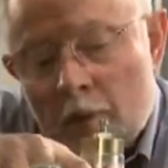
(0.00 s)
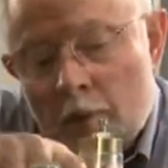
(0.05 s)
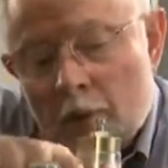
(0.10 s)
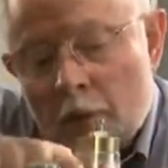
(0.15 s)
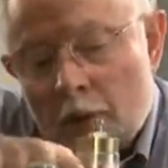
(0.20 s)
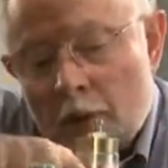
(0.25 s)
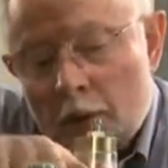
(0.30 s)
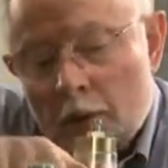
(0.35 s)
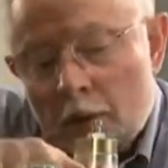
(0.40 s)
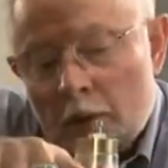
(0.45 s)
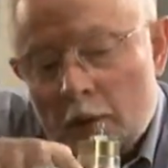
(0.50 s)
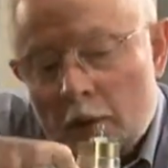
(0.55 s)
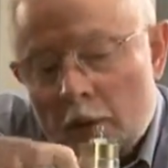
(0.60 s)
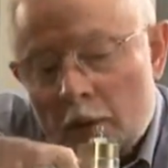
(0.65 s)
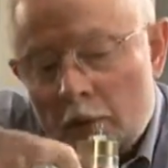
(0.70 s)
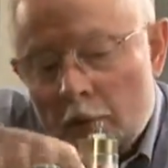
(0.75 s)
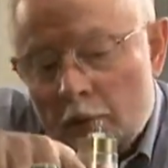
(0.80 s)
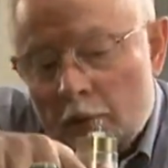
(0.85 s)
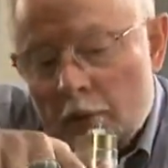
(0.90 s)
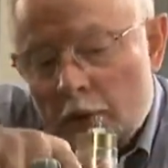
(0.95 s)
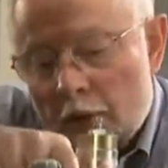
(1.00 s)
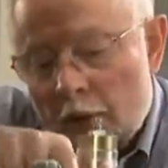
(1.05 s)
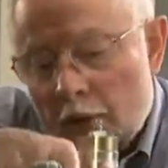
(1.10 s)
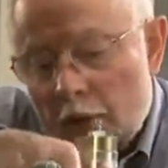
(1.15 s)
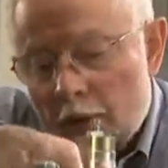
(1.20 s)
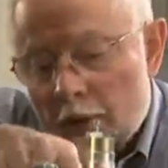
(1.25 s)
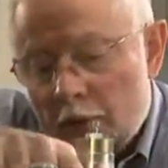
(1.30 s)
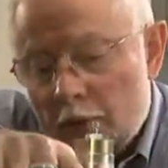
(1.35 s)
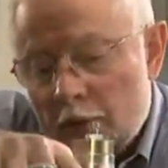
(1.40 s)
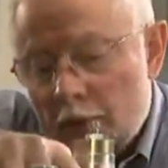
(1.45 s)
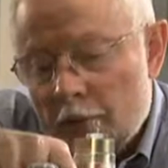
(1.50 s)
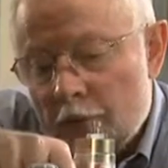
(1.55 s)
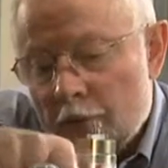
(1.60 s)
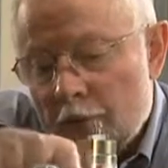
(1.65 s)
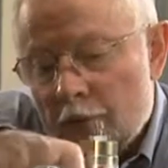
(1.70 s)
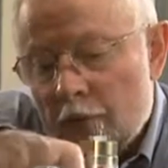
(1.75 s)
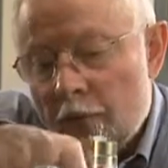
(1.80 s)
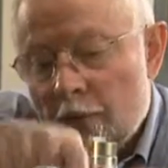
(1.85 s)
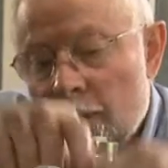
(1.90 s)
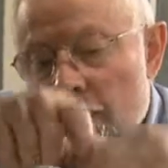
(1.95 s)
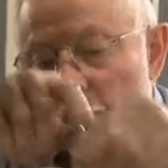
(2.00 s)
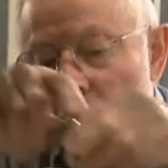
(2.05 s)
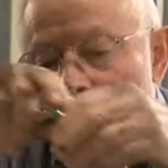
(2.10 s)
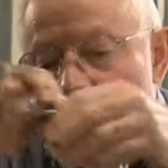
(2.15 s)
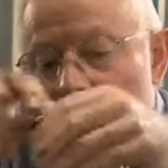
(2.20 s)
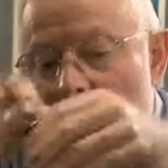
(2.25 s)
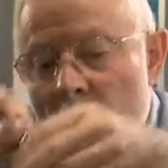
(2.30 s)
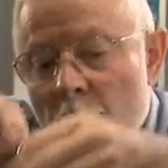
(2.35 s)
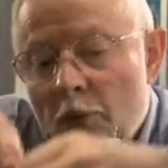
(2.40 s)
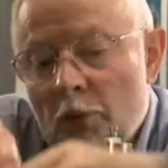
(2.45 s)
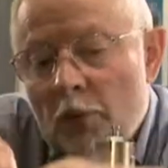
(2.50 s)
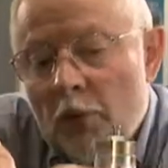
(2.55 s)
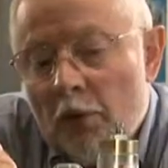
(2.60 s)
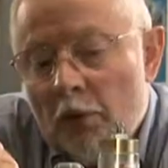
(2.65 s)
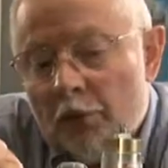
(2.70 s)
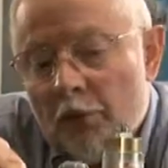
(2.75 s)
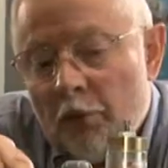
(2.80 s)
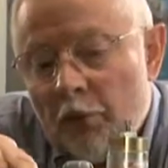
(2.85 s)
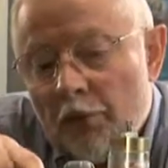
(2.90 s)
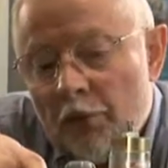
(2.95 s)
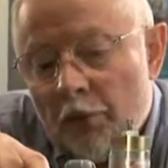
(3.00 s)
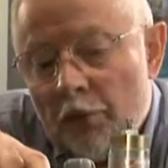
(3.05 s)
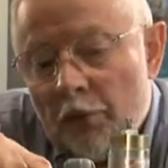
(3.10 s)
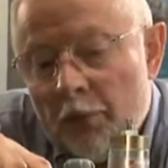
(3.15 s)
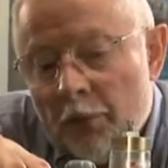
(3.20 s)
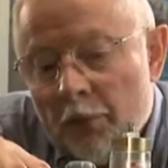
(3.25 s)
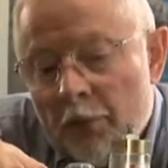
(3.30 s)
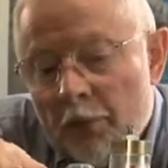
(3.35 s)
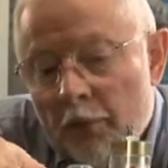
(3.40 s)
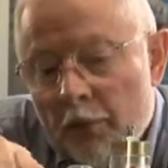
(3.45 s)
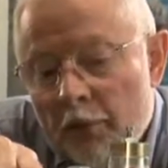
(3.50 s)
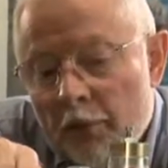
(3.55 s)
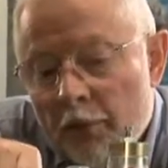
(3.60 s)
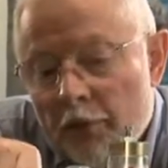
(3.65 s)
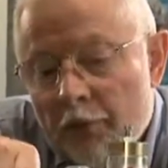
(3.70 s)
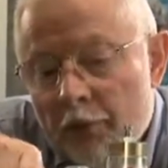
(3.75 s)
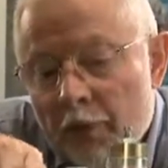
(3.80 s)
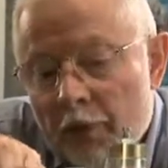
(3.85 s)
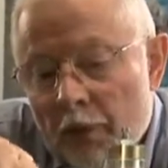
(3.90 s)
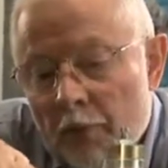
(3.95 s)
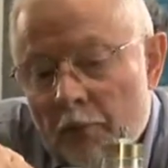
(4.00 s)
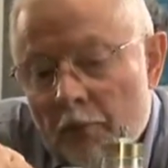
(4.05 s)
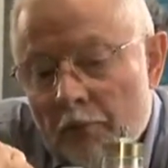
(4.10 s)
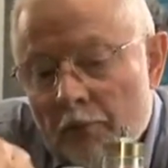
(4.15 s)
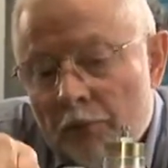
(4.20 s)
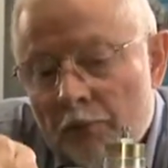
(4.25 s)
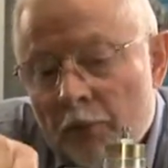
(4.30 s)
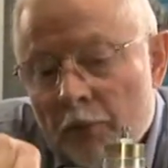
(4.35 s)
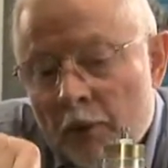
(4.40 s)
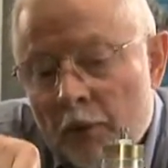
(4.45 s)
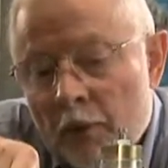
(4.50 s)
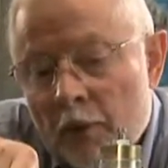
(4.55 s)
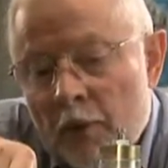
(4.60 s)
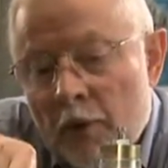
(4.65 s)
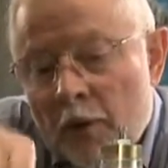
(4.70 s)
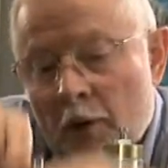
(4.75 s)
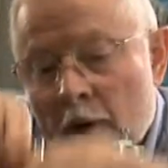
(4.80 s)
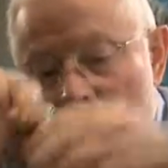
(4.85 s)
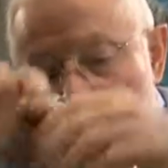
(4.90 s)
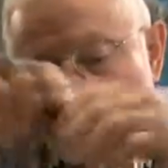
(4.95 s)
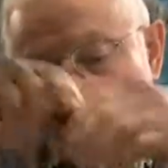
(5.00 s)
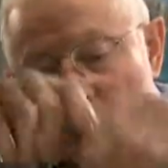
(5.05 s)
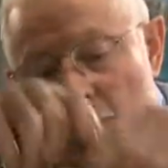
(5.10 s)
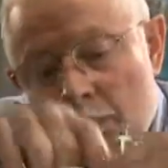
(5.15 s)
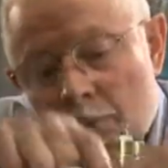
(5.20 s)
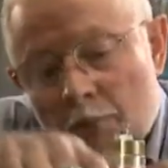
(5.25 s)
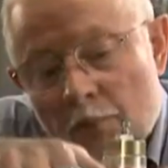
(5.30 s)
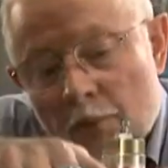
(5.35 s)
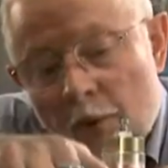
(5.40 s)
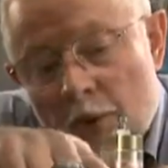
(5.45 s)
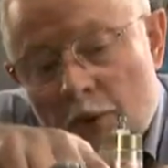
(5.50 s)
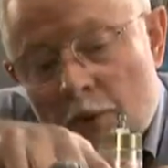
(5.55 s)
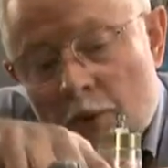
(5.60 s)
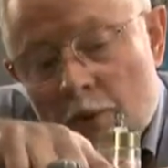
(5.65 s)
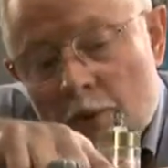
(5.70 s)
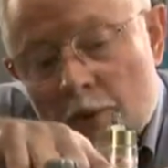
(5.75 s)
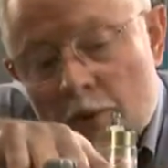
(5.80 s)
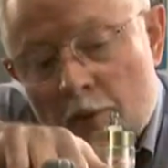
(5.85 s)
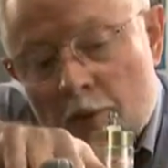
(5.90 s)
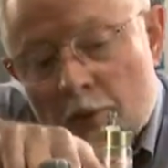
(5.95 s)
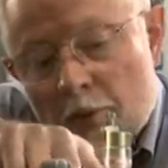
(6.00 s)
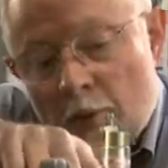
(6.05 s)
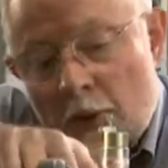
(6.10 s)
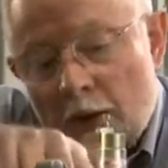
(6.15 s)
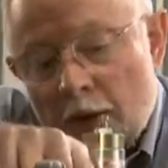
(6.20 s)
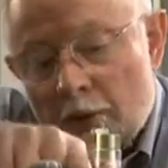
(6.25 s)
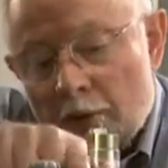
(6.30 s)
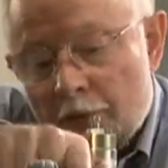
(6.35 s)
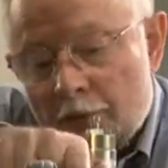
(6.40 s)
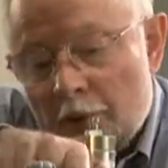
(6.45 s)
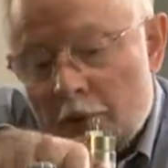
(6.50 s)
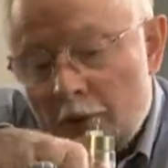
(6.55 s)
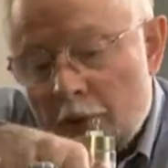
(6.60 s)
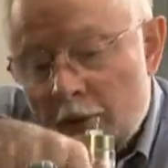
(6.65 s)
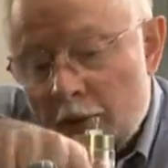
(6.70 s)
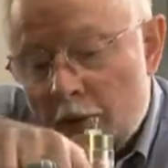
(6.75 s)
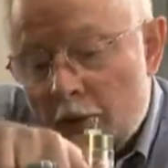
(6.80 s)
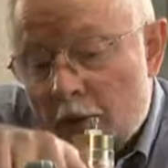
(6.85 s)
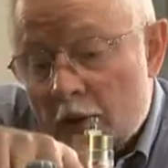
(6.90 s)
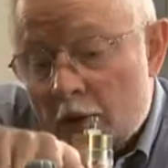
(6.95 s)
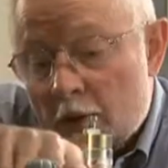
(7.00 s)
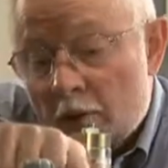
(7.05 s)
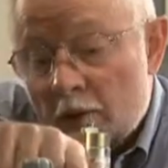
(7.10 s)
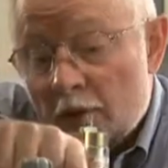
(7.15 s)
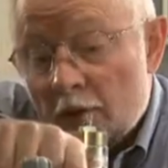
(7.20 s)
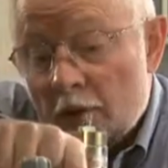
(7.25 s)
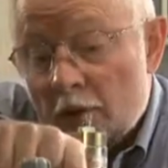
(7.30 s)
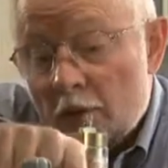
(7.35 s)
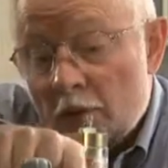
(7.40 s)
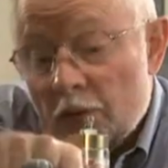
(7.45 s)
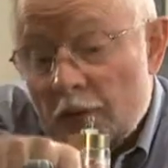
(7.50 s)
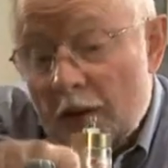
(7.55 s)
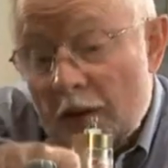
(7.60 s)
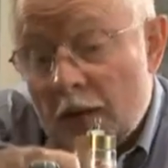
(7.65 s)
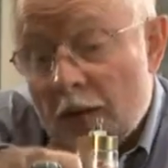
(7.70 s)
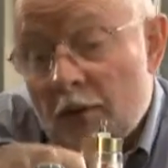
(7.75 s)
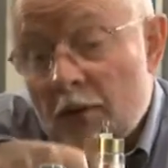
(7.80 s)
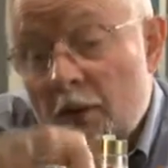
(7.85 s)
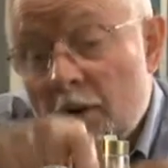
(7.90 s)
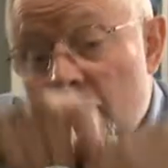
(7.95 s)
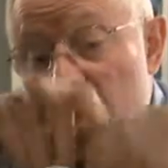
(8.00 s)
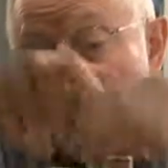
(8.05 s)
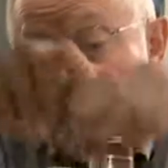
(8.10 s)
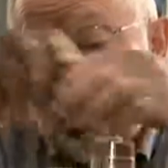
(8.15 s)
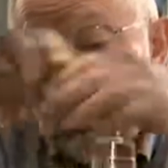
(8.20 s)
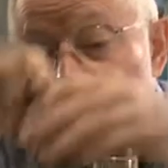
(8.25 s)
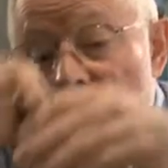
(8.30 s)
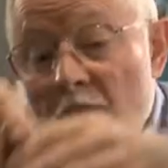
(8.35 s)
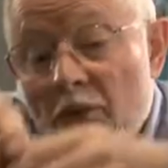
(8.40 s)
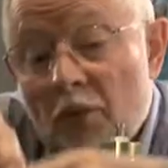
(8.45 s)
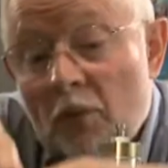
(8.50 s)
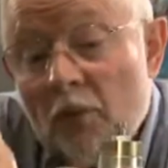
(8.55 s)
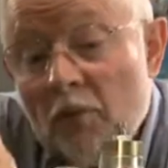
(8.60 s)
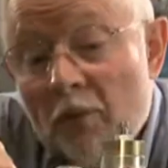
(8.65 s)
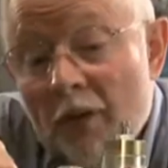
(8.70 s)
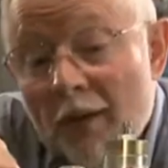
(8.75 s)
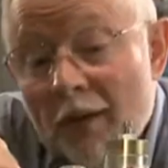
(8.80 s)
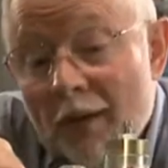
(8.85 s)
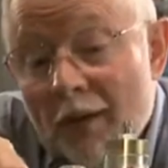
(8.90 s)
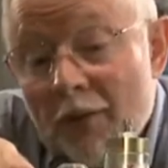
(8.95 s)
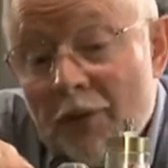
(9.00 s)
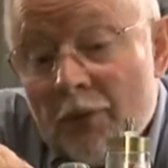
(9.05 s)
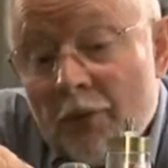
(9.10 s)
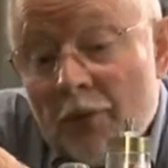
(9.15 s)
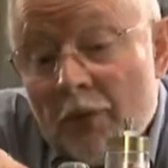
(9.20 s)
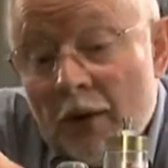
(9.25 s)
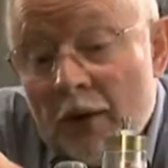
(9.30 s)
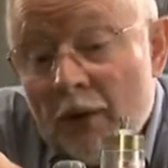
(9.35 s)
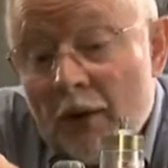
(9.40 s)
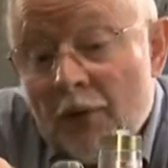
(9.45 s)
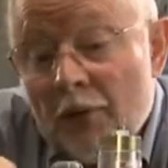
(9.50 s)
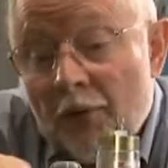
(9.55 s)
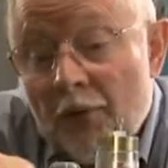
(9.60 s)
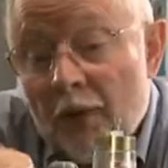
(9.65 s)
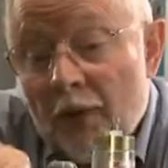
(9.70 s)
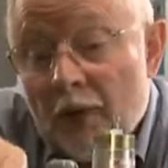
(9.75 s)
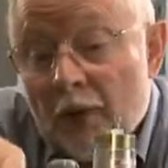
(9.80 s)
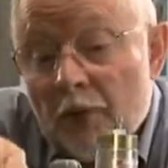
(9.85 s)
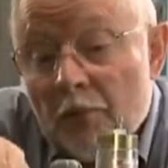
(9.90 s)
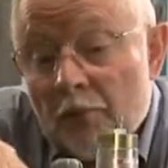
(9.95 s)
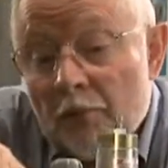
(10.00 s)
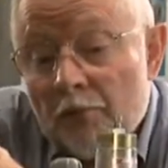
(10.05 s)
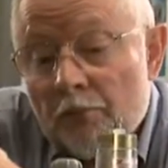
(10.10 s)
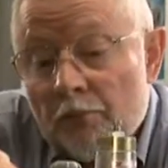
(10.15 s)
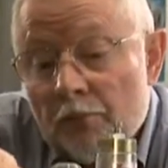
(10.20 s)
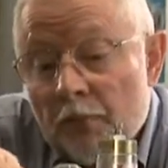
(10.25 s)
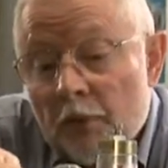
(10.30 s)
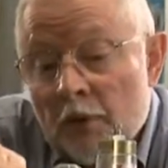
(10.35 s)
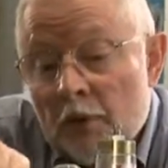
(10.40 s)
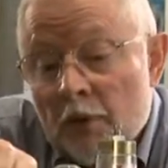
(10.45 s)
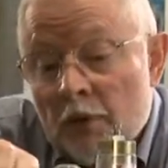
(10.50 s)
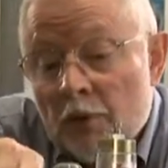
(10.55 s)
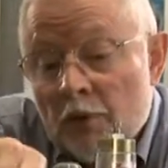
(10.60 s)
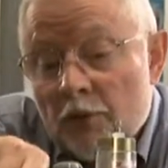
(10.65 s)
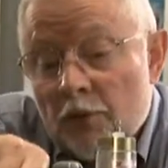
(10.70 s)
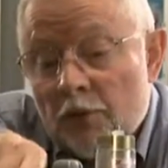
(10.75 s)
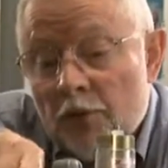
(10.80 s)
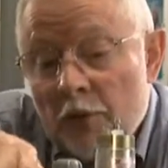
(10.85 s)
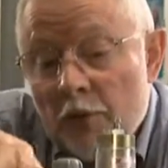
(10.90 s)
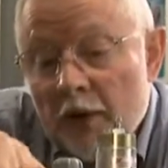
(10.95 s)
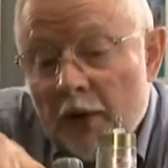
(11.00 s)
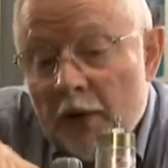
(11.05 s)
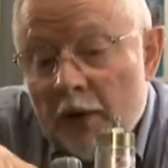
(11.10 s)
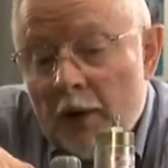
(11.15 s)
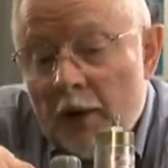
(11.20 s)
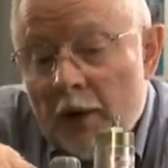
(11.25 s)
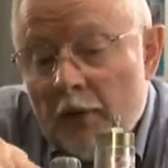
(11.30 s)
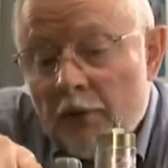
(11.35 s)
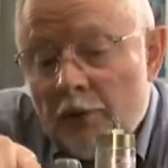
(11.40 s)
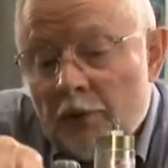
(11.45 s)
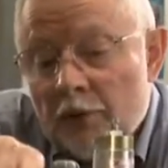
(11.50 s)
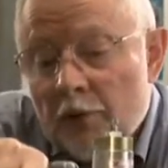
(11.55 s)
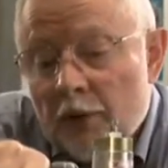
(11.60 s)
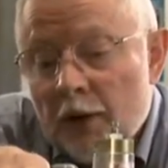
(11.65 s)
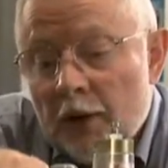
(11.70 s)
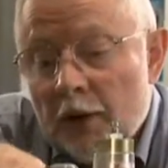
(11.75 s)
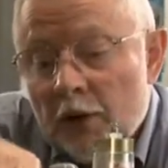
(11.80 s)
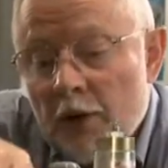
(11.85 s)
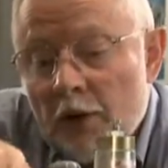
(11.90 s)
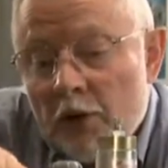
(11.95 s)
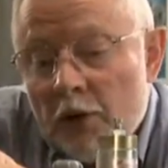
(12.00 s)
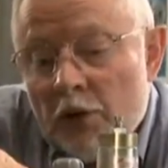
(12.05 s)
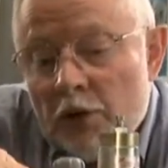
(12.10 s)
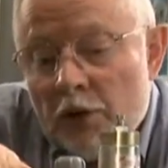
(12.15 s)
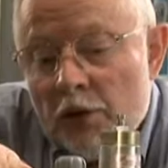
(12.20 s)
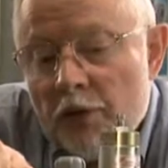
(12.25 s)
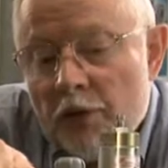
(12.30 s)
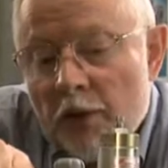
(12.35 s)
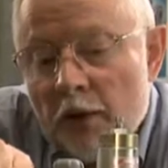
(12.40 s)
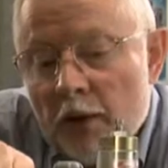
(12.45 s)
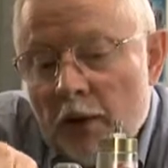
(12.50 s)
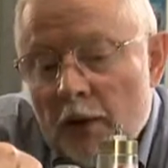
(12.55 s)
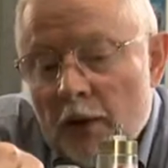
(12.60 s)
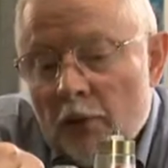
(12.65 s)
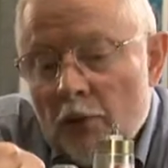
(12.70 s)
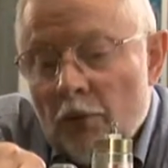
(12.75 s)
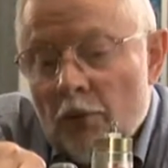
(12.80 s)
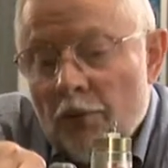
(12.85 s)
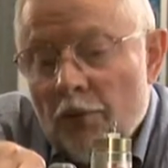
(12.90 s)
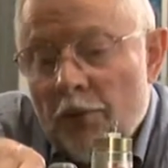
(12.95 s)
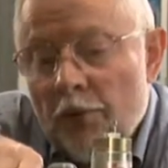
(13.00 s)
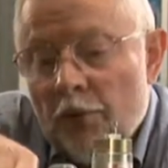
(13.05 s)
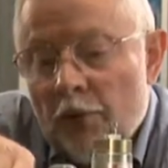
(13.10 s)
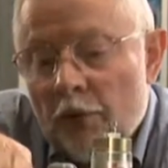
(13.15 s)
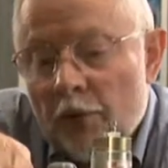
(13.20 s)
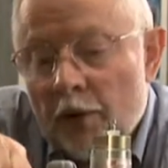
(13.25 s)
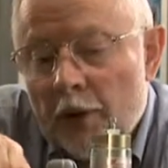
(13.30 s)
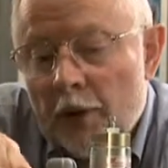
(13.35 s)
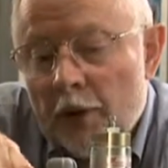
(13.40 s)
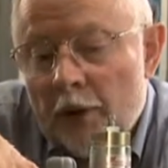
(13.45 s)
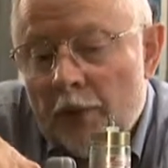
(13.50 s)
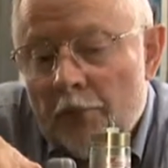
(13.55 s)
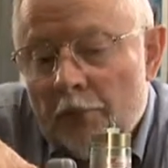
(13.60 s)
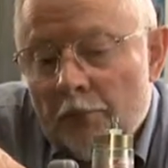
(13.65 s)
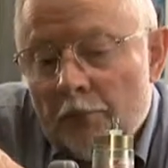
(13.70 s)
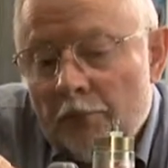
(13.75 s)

And uh, we can actually do, just do that with a couple bolts before we put the others in. Um, this bonnet assembly is going to go down. It's a metal to metal thing. So if you bring it down straight, you can't over torque it.